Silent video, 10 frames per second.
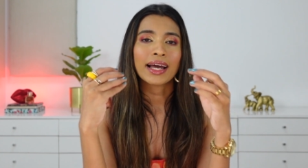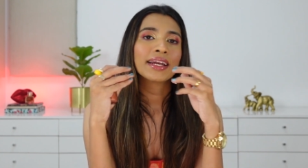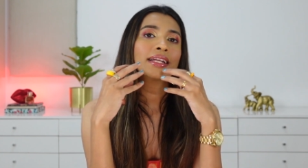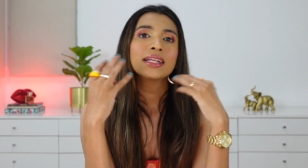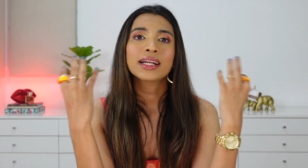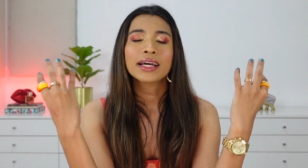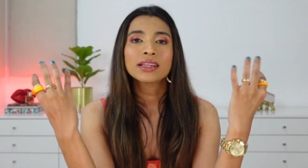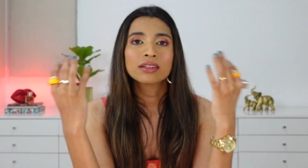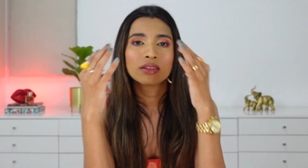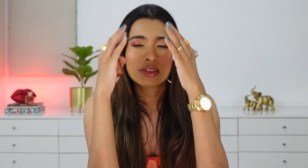I really
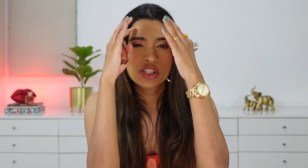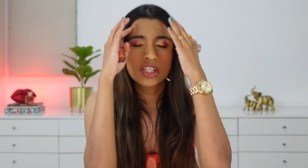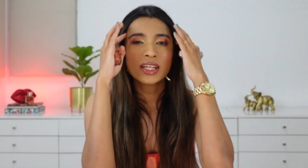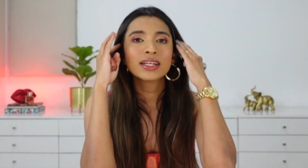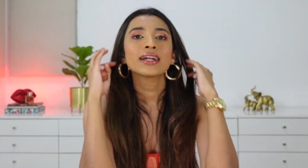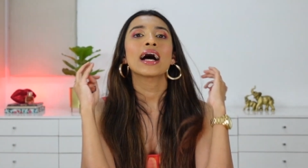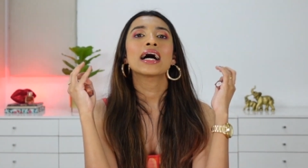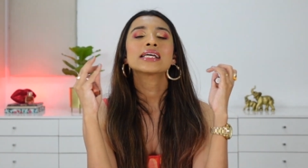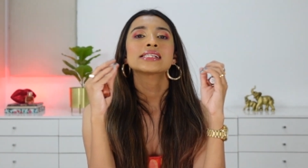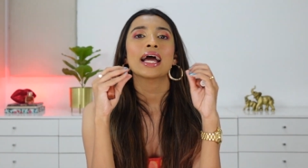like the sheen it
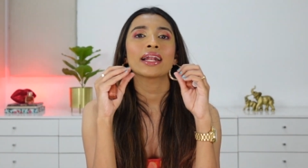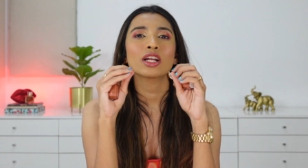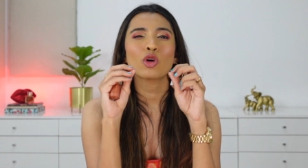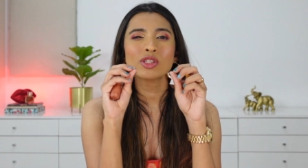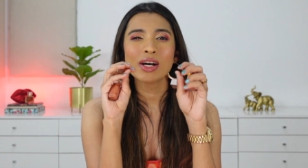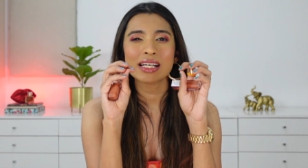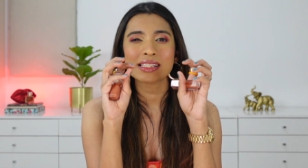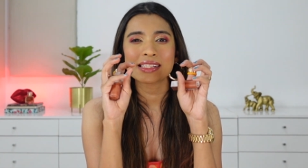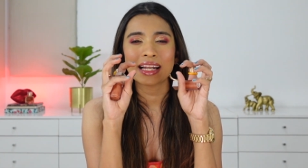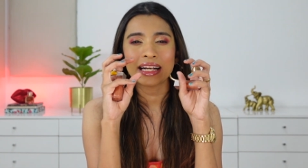has, and it also has a
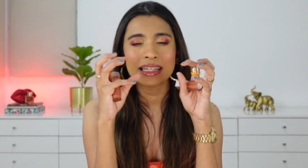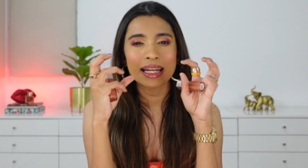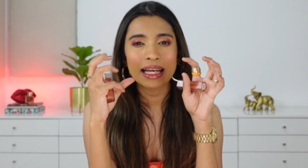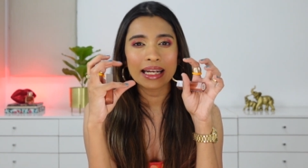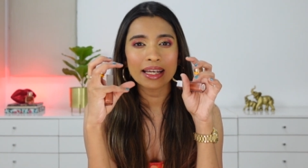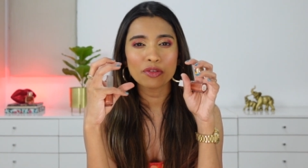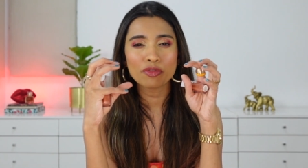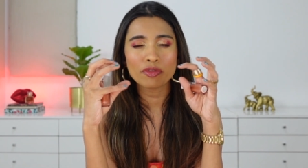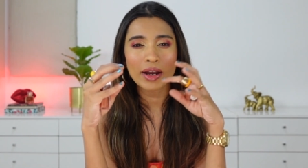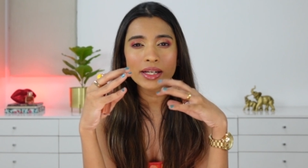slight tingling
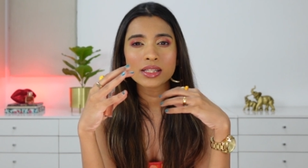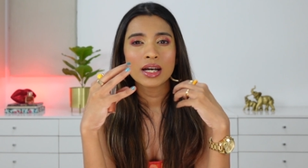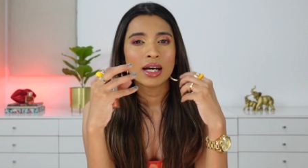effect,